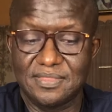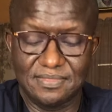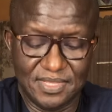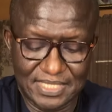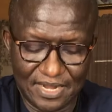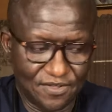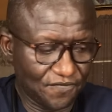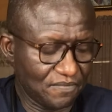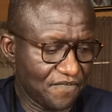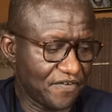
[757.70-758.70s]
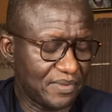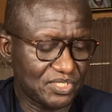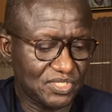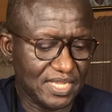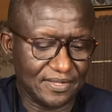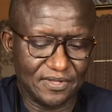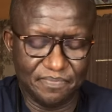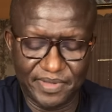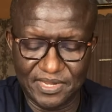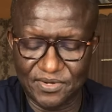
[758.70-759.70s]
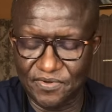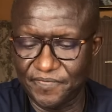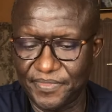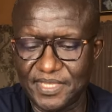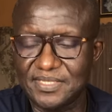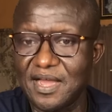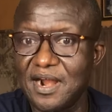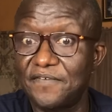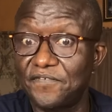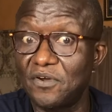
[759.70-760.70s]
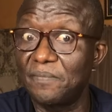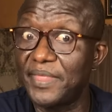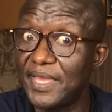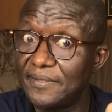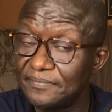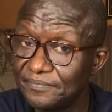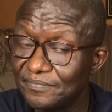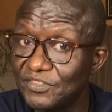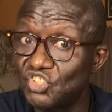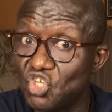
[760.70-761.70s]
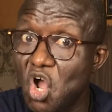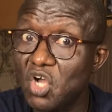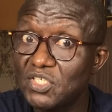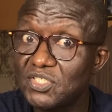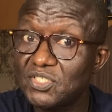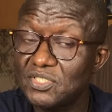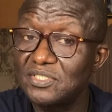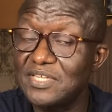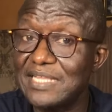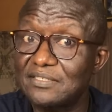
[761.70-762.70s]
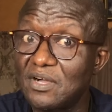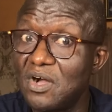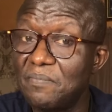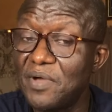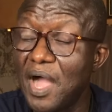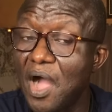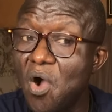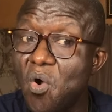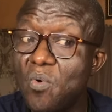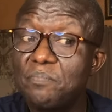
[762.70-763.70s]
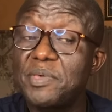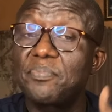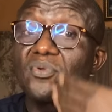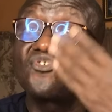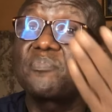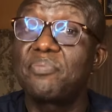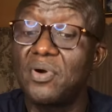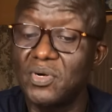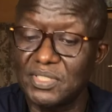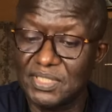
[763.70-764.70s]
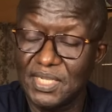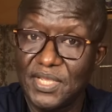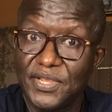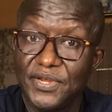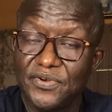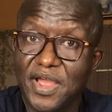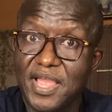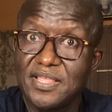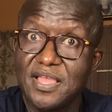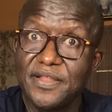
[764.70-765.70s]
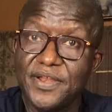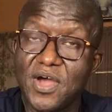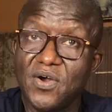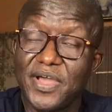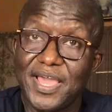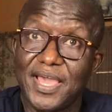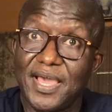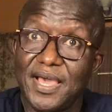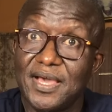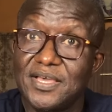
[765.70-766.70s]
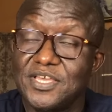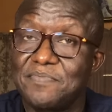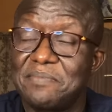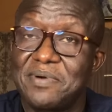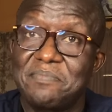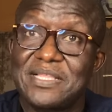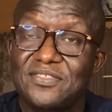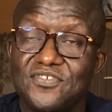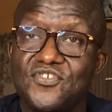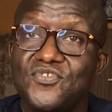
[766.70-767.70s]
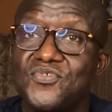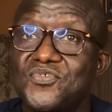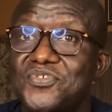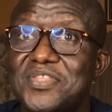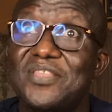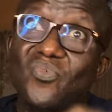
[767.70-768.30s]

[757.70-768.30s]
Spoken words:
these are not from the pharmaceutical company though. These are from the drugs.com, how people report, right? Now, but you, that